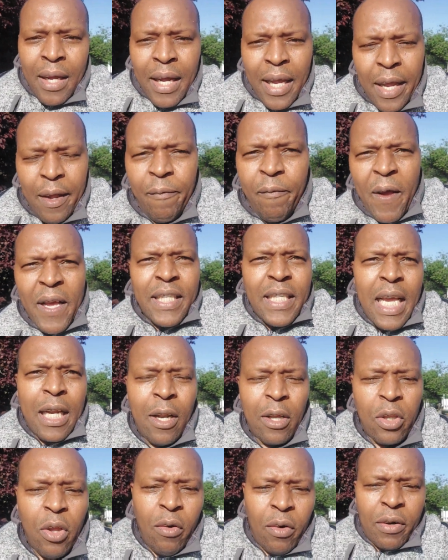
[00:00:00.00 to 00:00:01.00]
He faced a
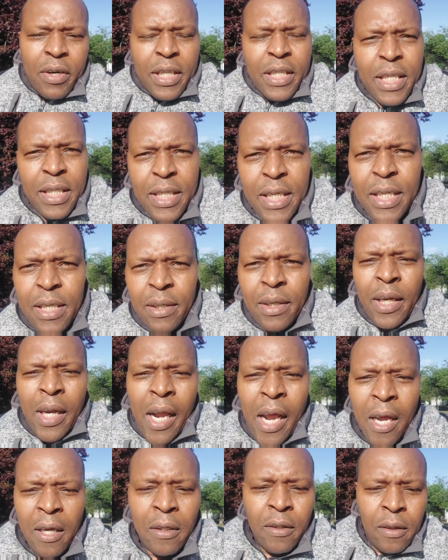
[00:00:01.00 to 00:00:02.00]
lot of criticism
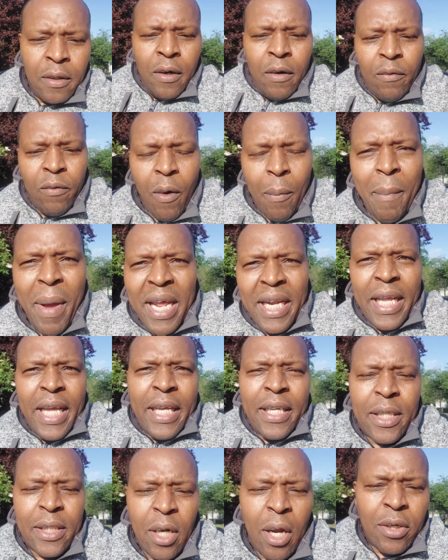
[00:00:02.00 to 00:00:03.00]
from
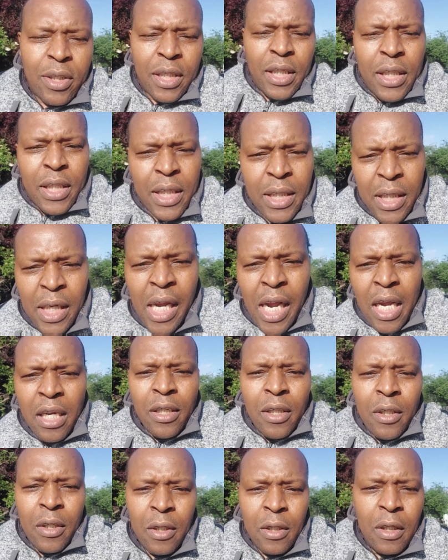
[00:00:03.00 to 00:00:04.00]
many sources.
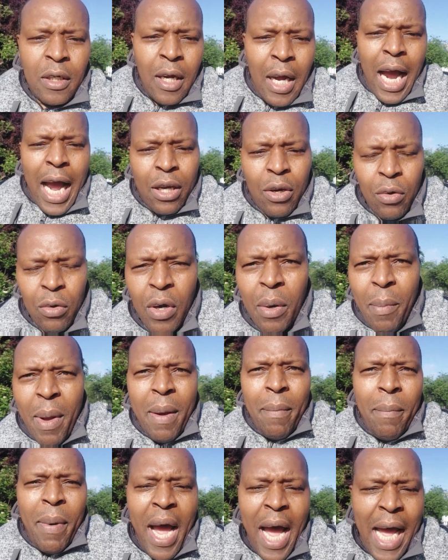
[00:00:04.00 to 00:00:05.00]
I could
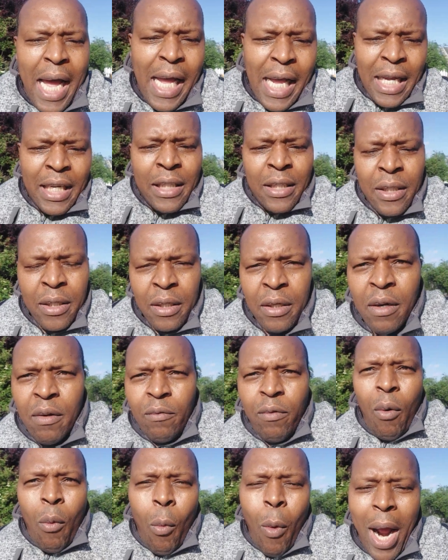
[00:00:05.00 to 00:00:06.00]
remember
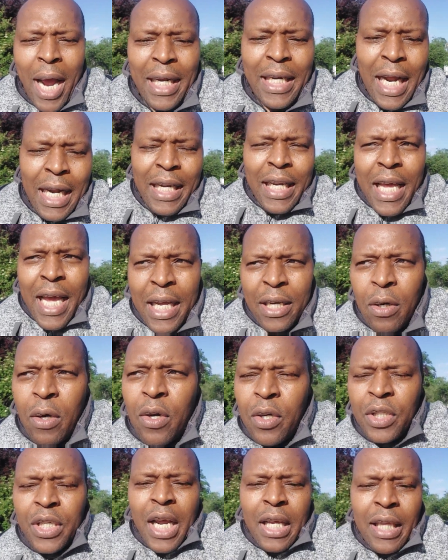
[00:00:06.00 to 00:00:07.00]
from wide and near,
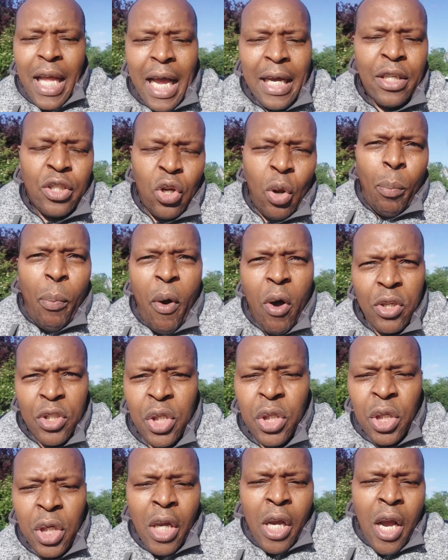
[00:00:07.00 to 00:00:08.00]
those that are in
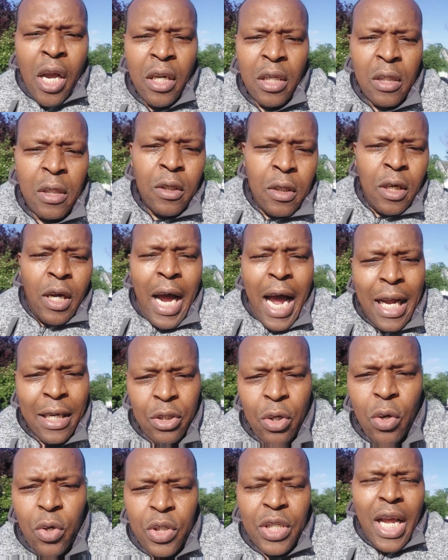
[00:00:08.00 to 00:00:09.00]
support and
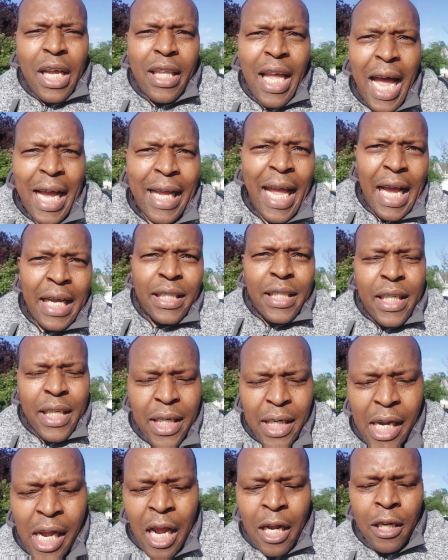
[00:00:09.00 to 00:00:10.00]
those that are against.